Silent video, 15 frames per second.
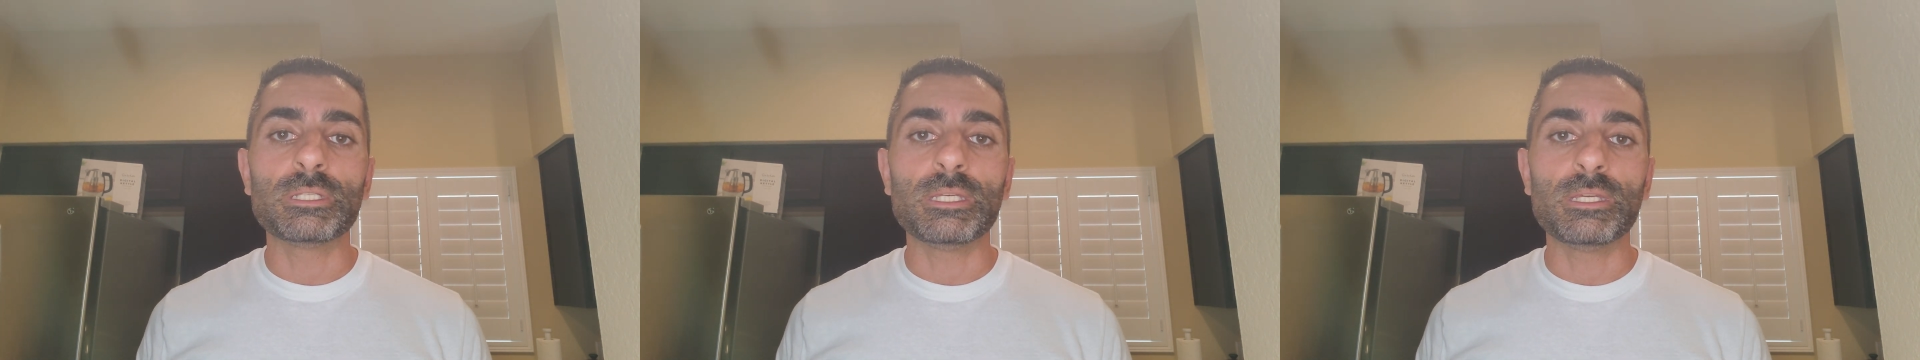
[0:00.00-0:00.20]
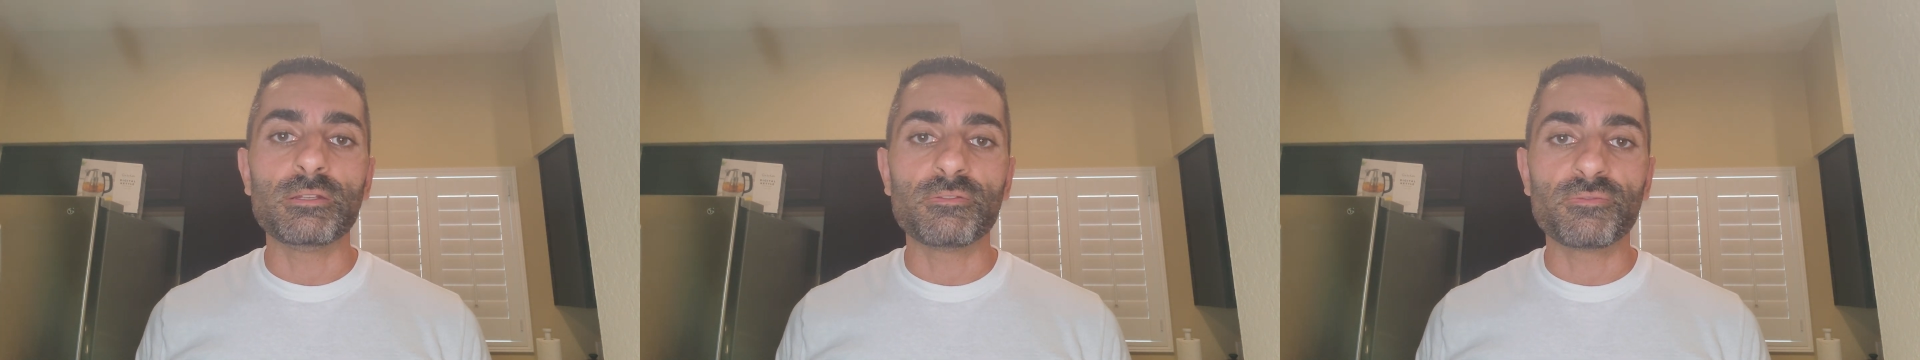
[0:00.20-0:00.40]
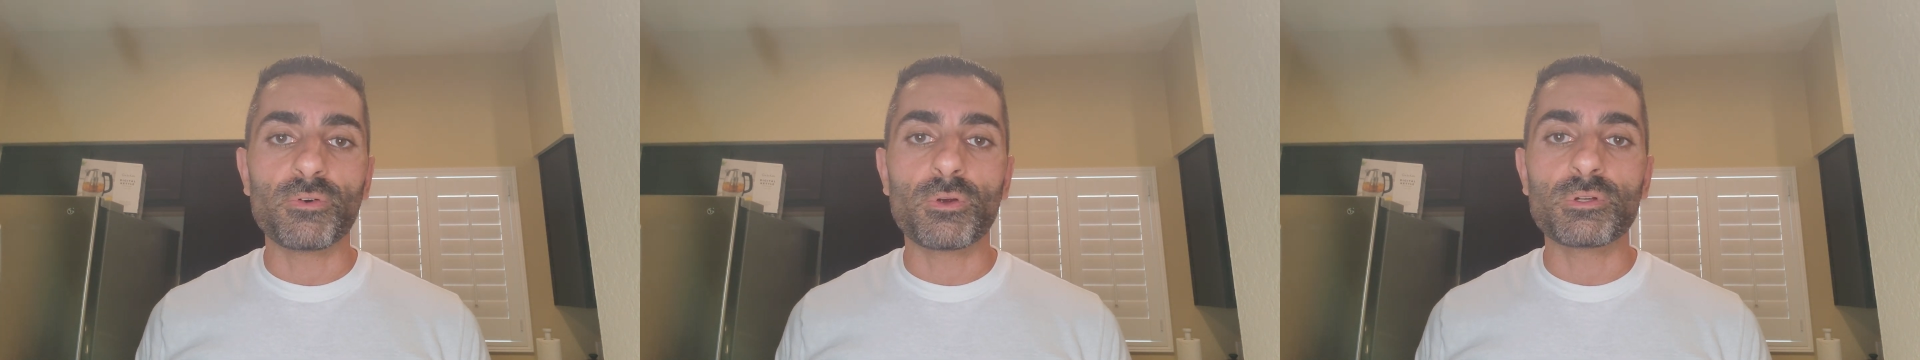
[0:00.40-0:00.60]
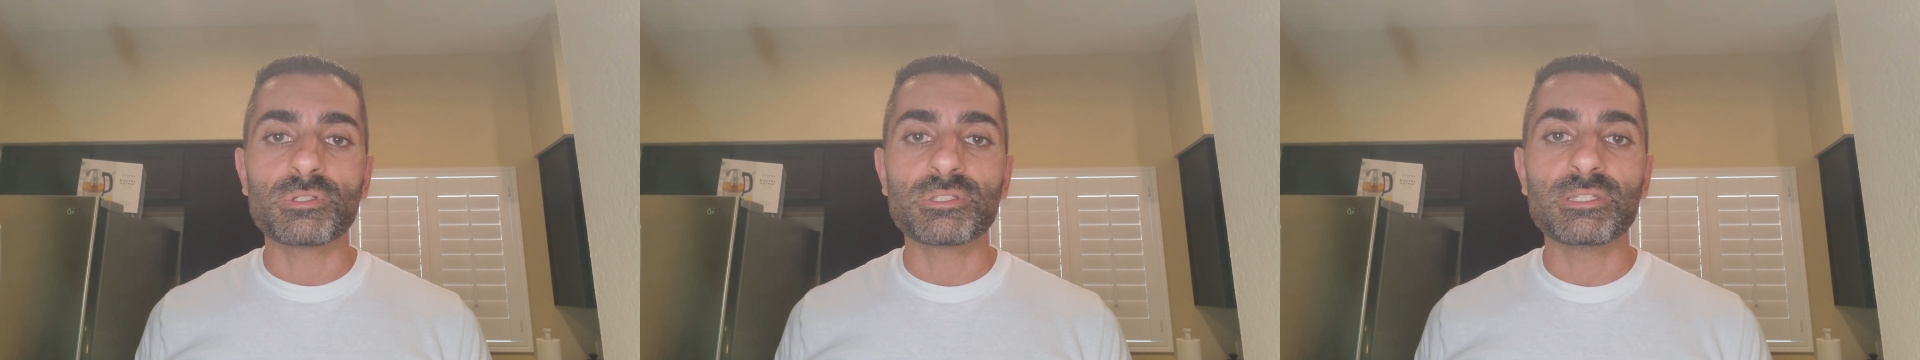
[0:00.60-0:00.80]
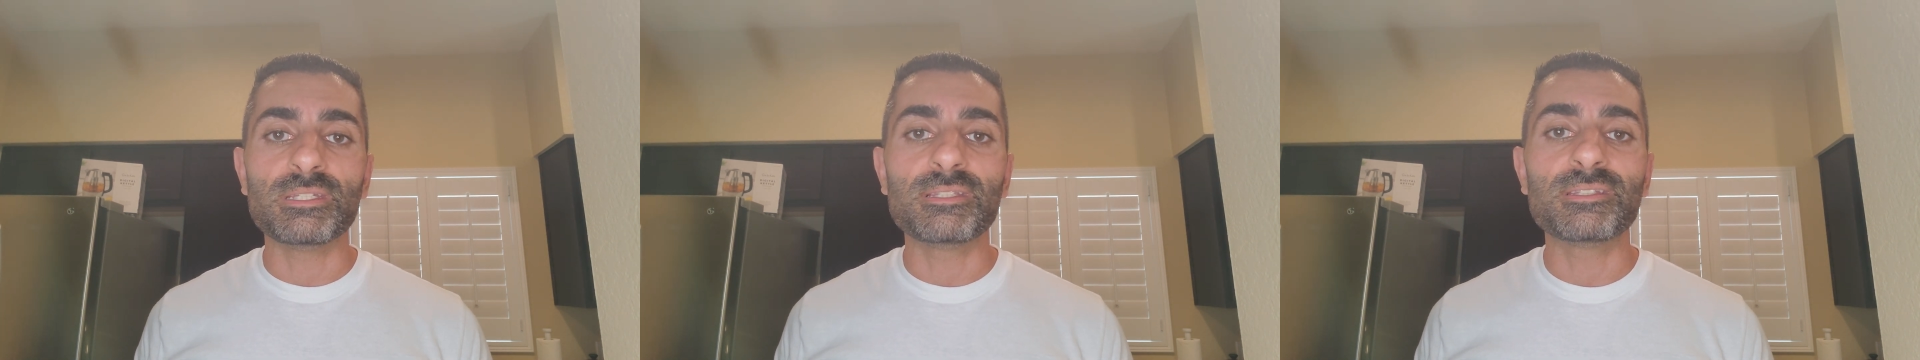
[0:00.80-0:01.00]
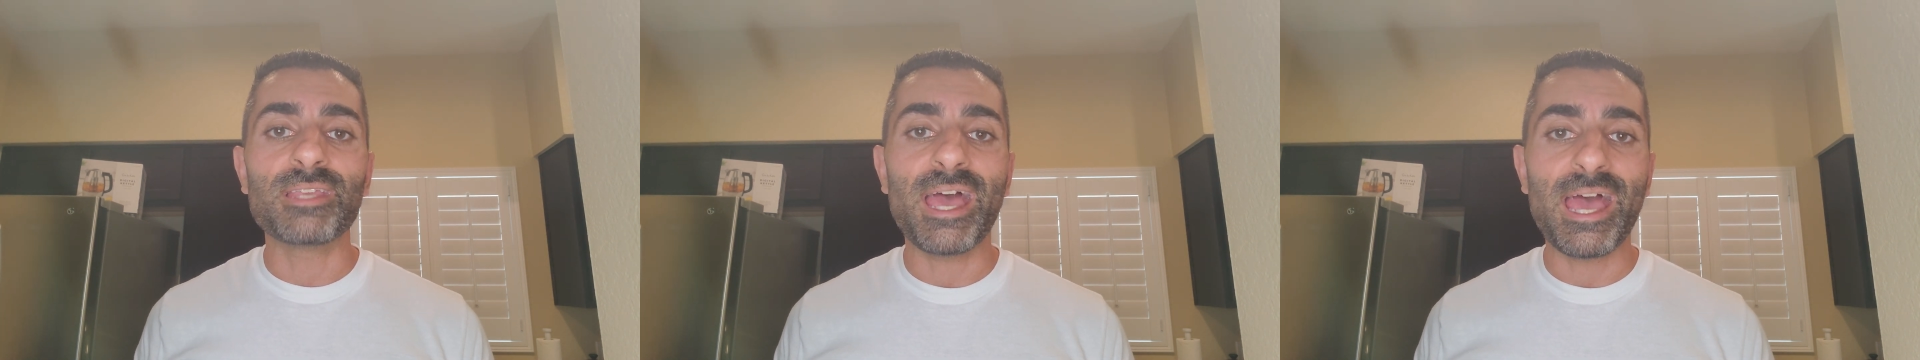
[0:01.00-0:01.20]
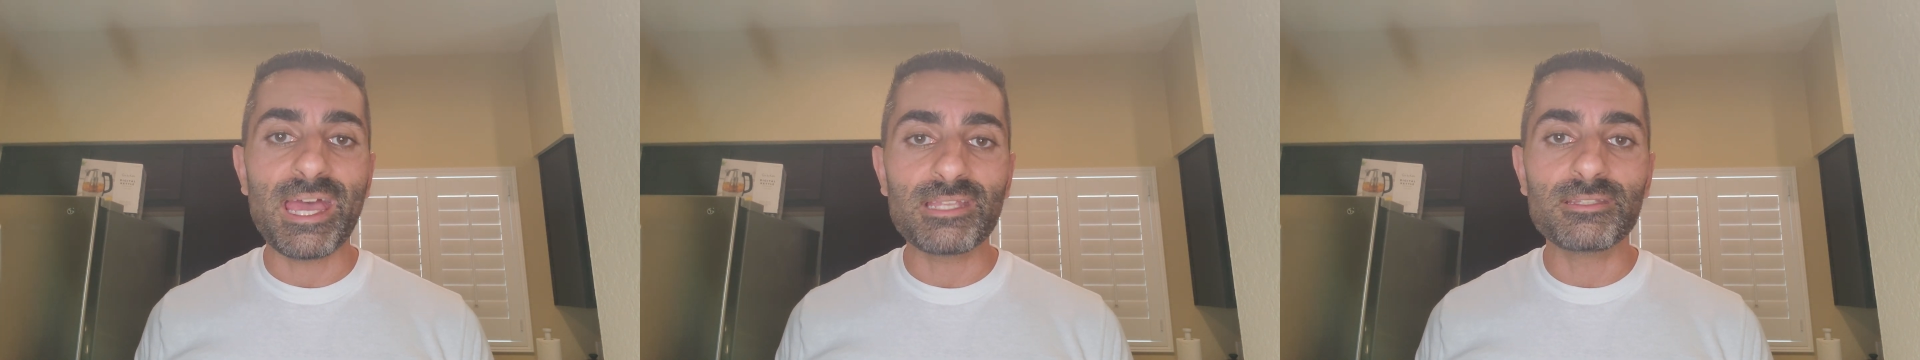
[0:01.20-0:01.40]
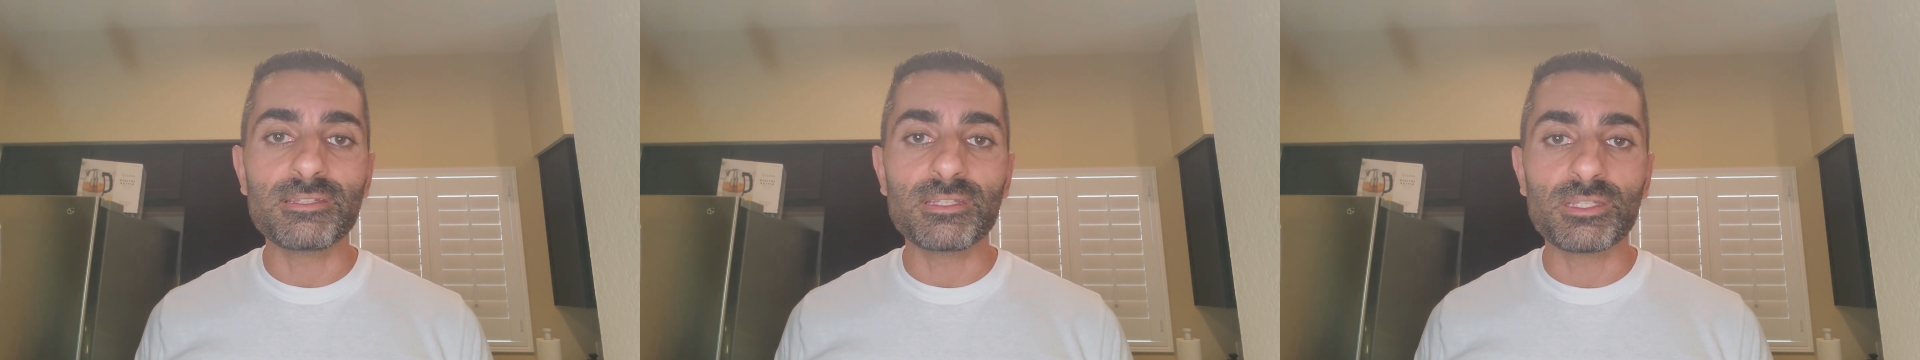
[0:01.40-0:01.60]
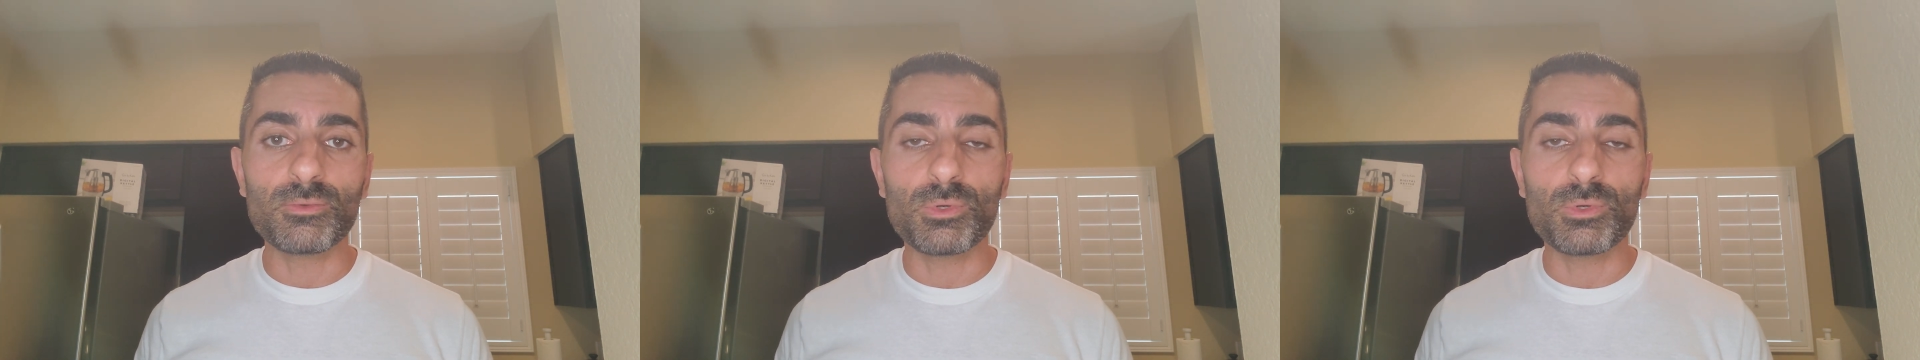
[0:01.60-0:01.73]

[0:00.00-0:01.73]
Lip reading: in Farsi Tahdig,